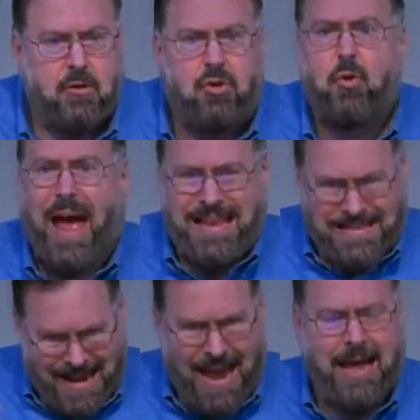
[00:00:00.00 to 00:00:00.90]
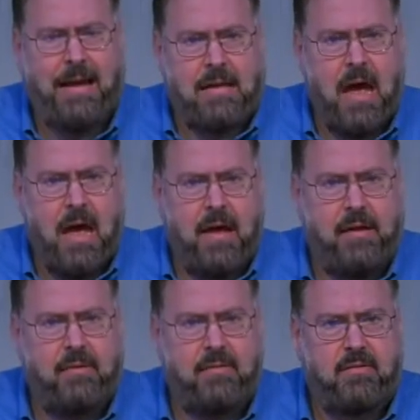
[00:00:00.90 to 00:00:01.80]
to
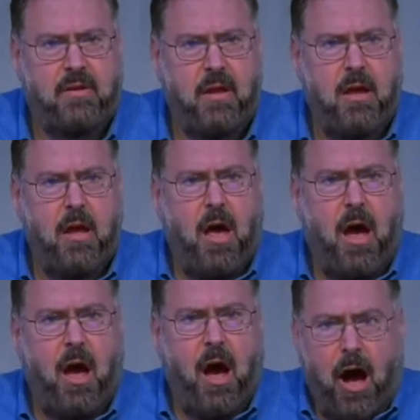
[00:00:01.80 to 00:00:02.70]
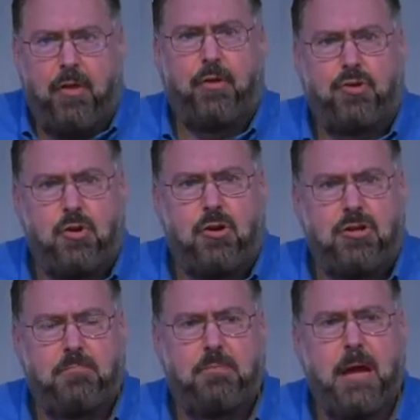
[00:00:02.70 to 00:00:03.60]
antagonize other
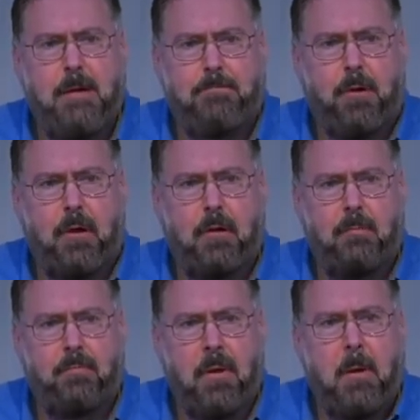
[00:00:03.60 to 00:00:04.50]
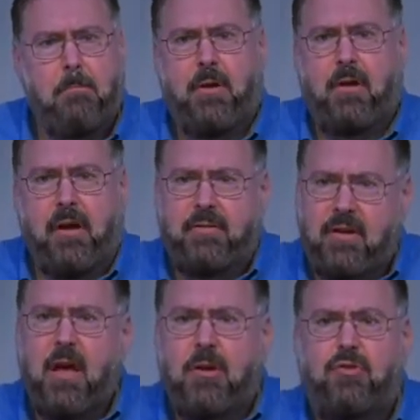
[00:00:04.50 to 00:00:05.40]
Jewish people,
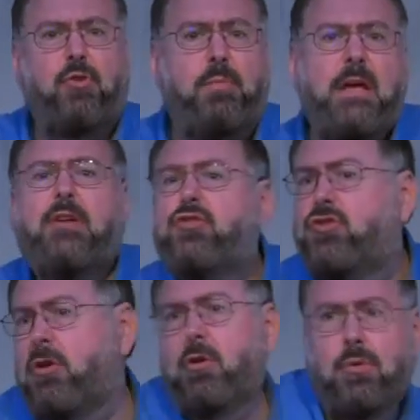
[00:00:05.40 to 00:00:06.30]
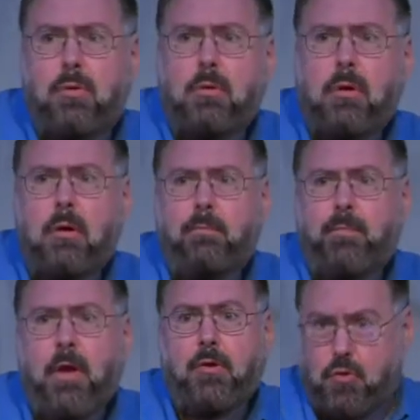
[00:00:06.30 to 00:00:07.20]
because to be a Jew,
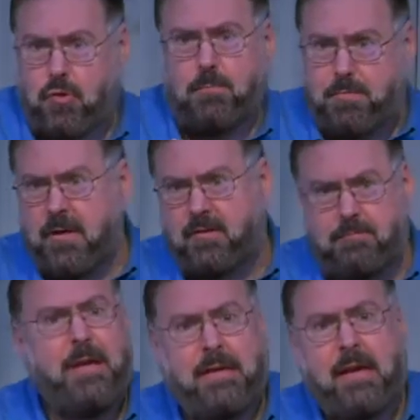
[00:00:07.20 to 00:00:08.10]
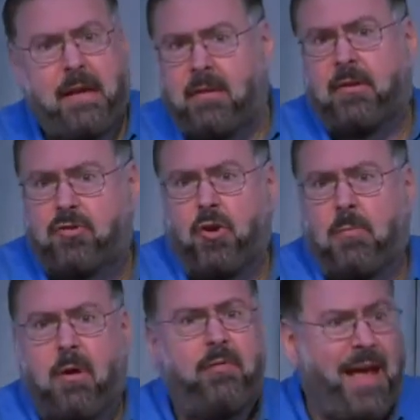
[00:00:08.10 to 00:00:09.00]
you could be speaking in the
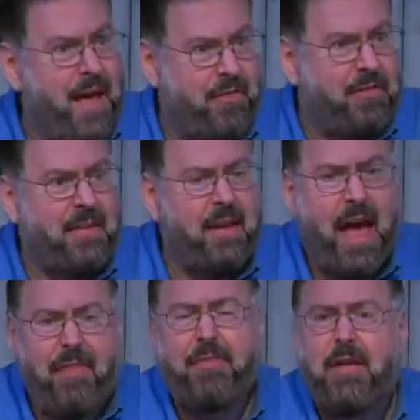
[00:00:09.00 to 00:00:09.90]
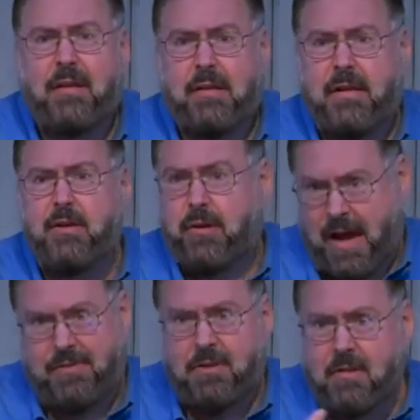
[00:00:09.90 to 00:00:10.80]
term of ethnically, you're
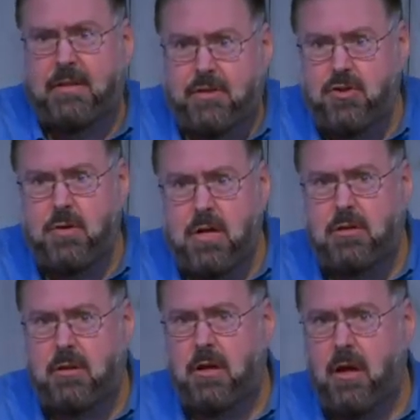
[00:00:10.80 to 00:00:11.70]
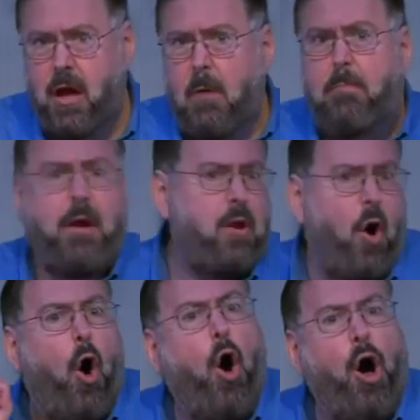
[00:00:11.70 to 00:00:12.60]
ethnically Jewish, but
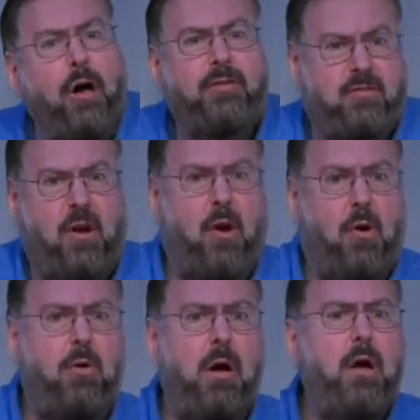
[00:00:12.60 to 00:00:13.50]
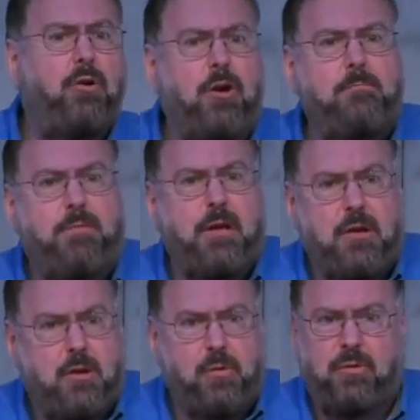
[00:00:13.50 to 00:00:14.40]
it also could be
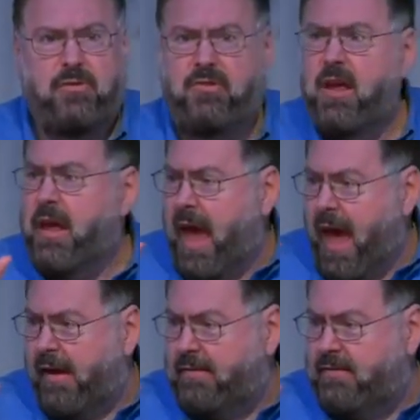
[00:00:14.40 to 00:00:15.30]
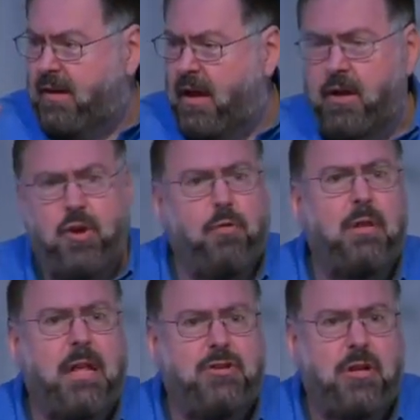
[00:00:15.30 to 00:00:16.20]
used as your
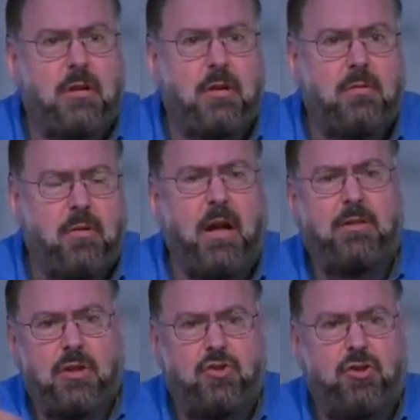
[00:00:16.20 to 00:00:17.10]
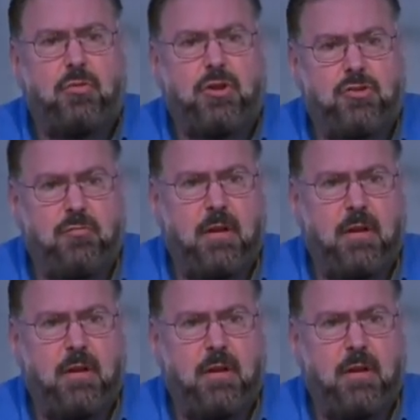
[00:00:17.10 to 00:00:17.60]
religion, right? The Jewish